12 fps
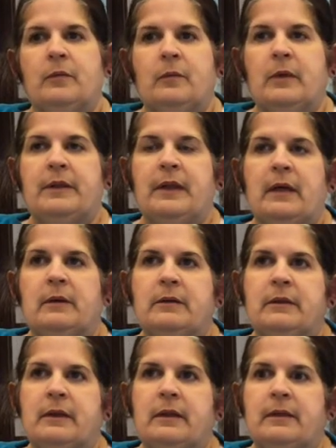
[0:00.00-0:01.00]

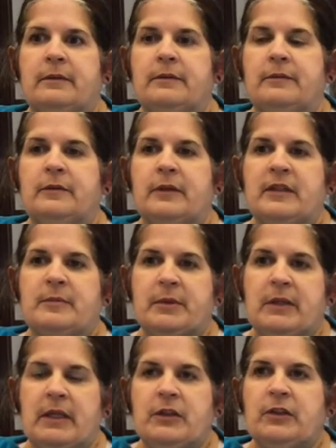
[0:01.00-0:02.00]
without uh,
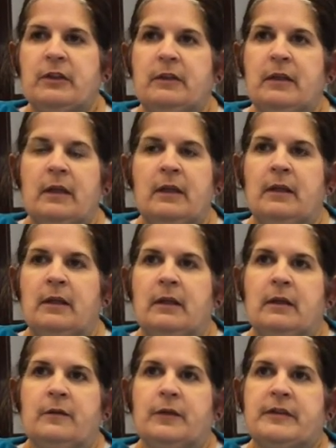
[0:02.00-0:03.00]
transportation,
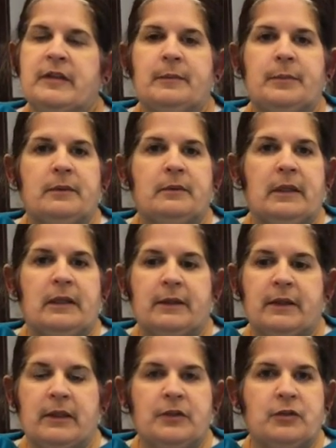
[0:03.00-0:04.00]
for example, uh,
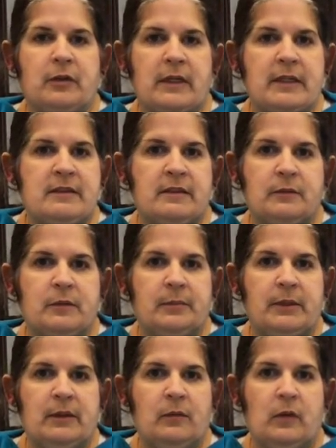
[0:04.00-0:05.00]
King's Transit would
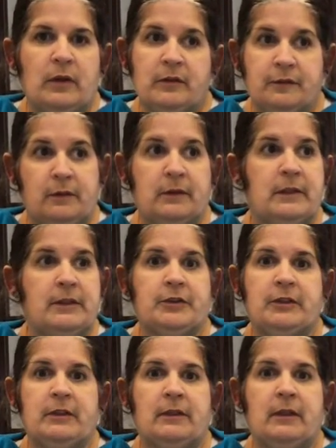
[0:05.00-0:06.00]
be a wonderful
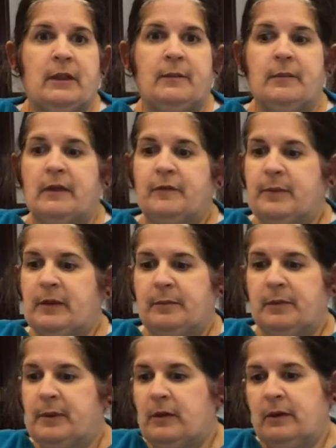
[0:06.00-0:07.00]
addition, and i have been a
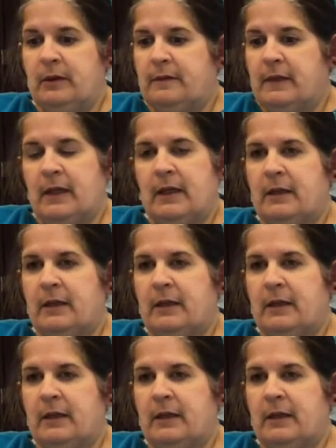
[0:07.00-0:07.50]
proponent of that.